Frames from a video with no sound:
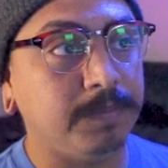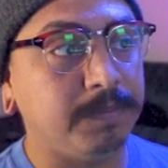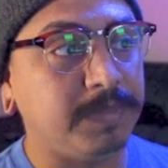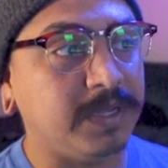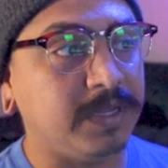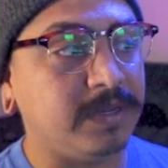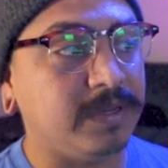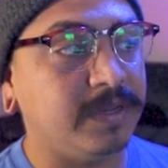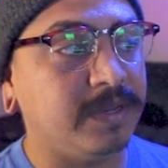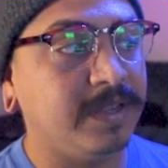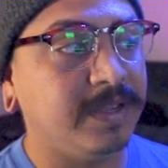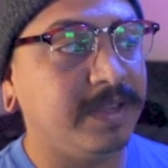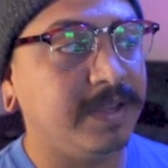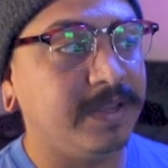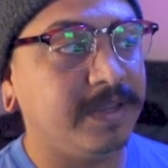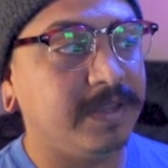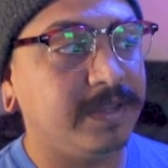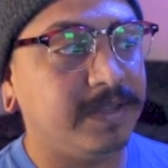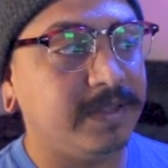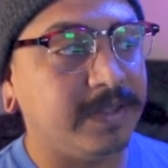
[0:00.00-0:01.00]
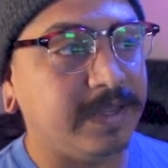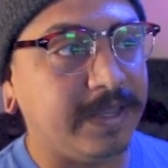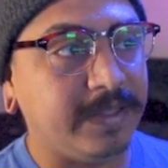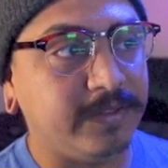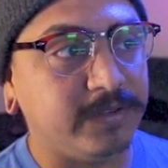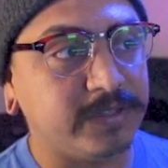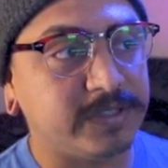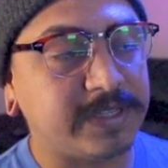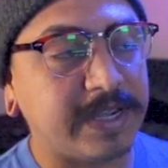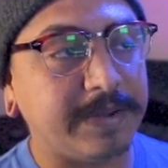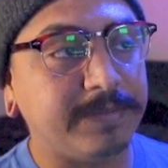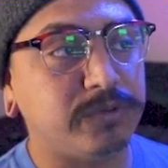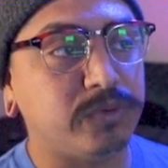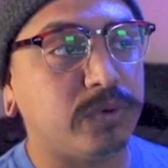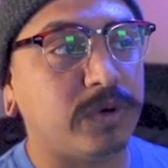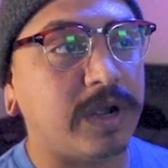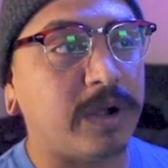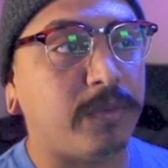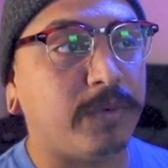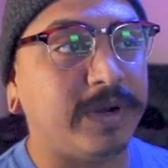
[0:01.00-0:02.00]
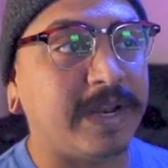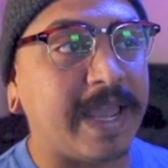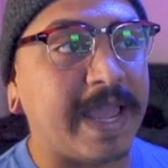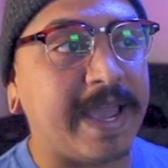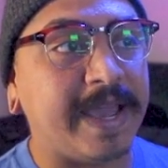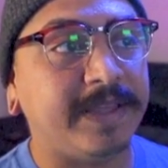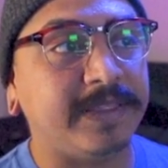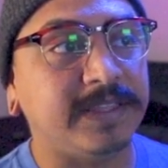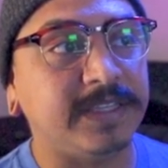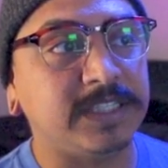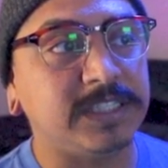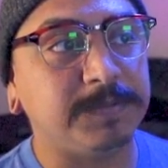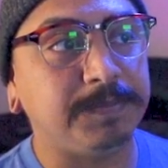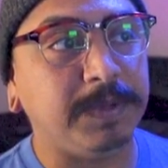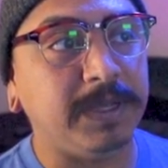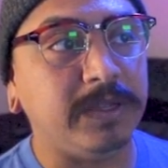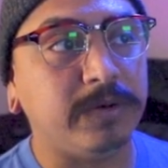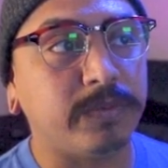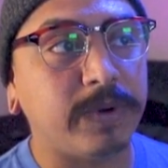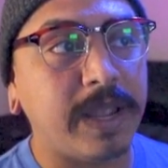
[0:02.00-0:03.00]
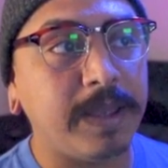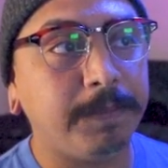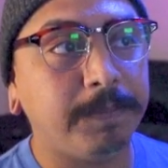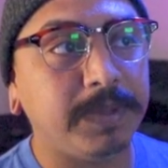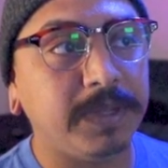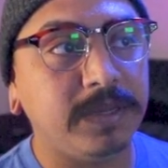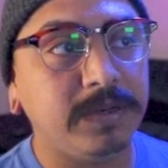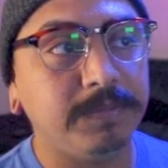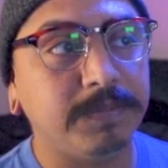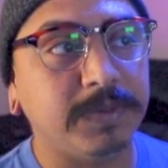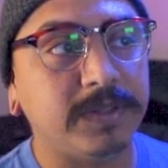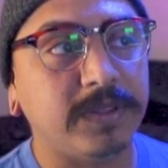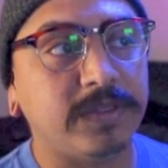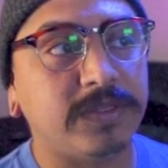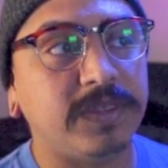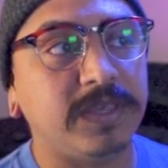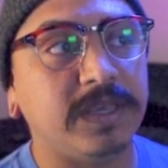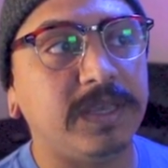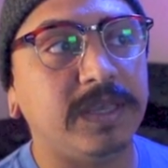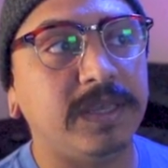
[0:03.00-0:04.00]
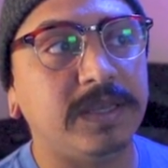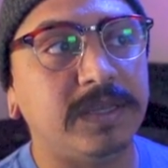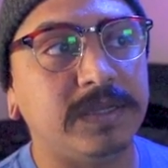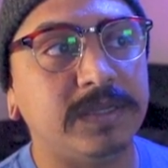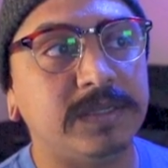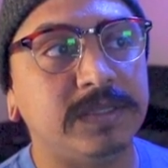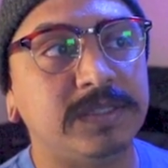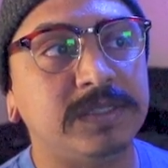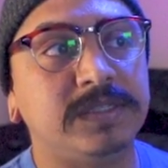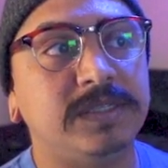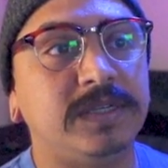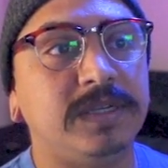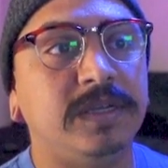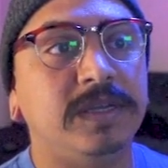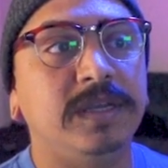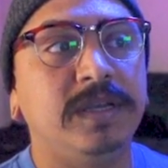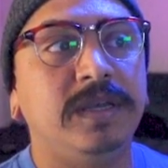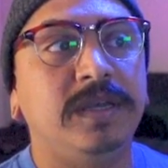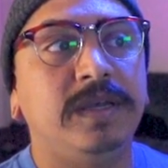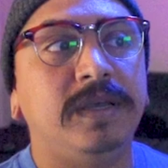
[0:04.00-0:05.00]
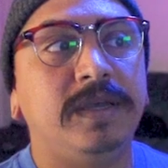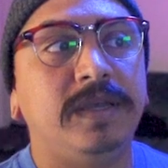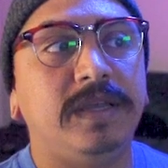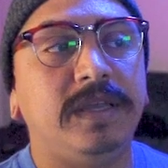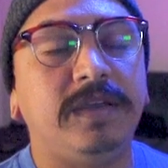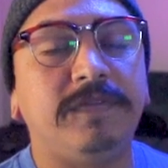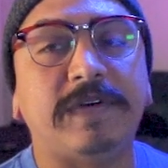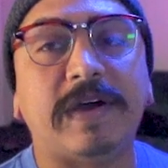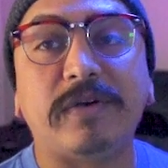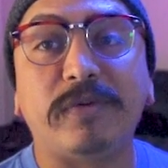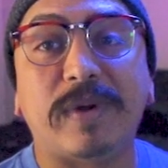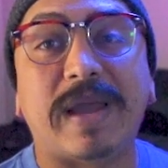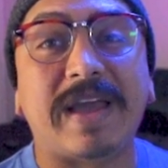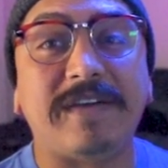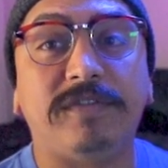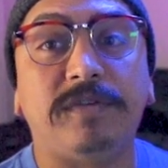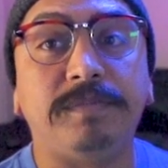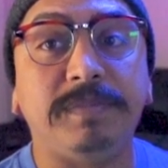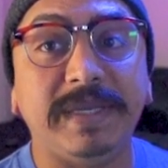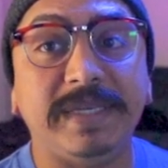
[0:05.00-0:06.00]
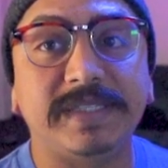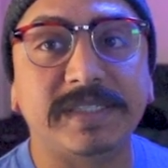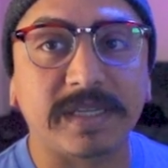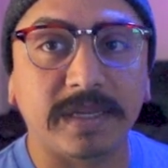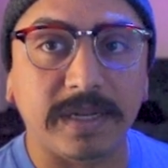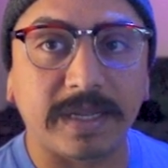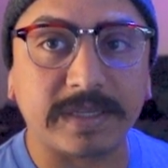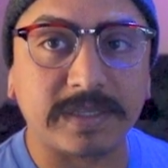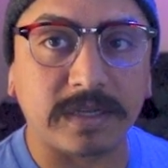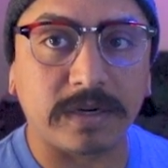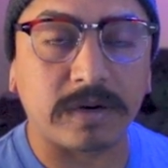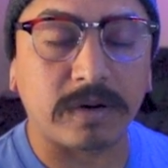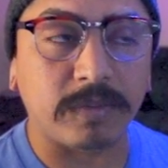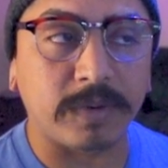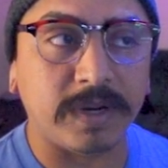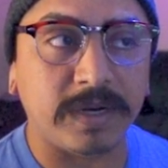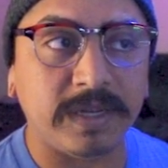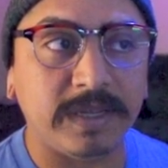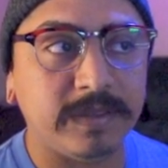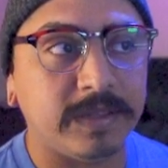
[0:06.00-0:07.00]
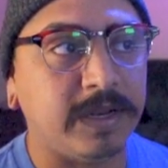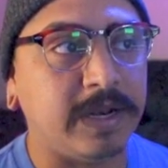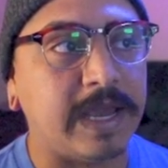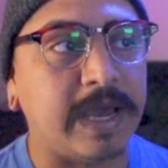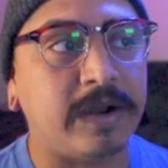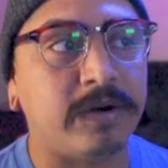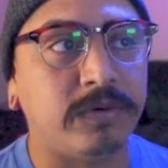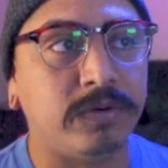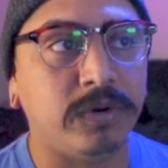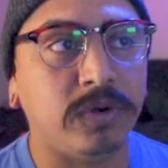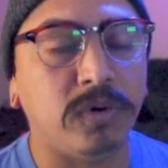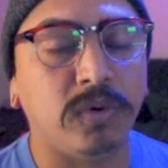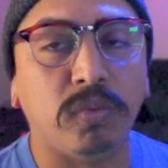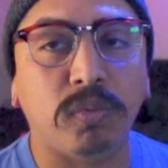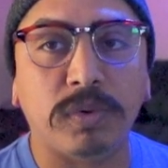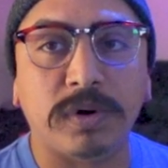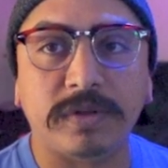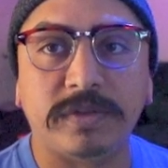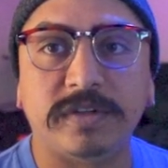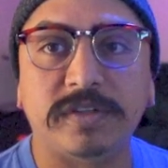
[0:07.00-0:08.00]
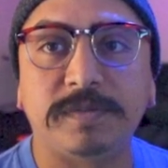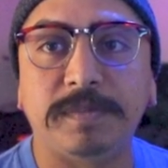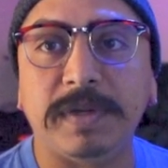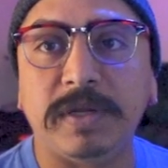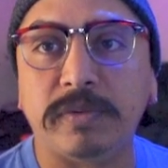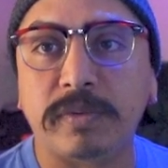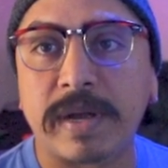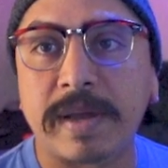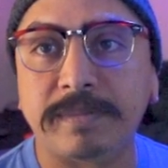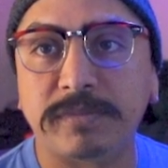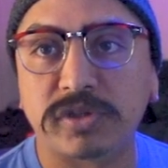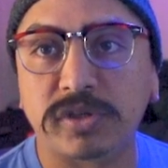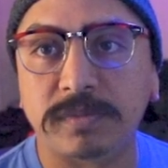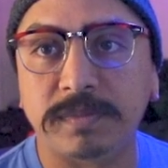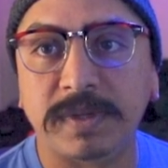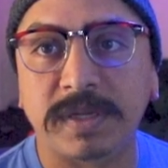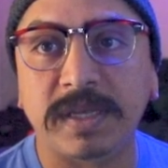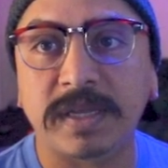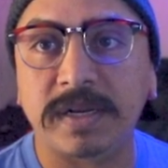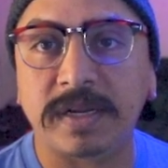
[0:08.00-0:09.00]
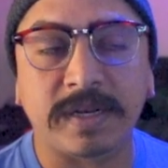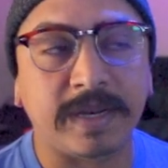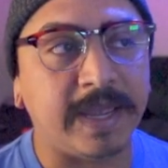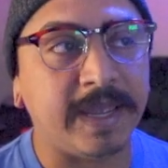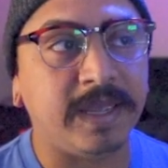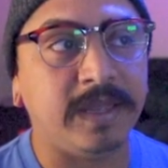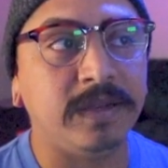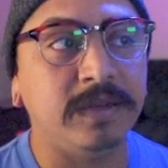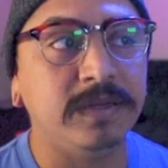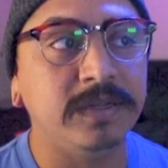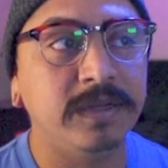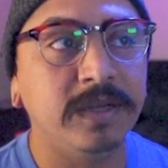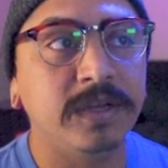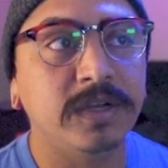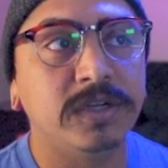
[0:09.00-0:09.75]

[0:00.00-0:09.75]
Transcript: but there's times where I want to add the speed ramping, but the thing is, if I don't have a beat selected already, then I don't know where the speed ramp should begin and end.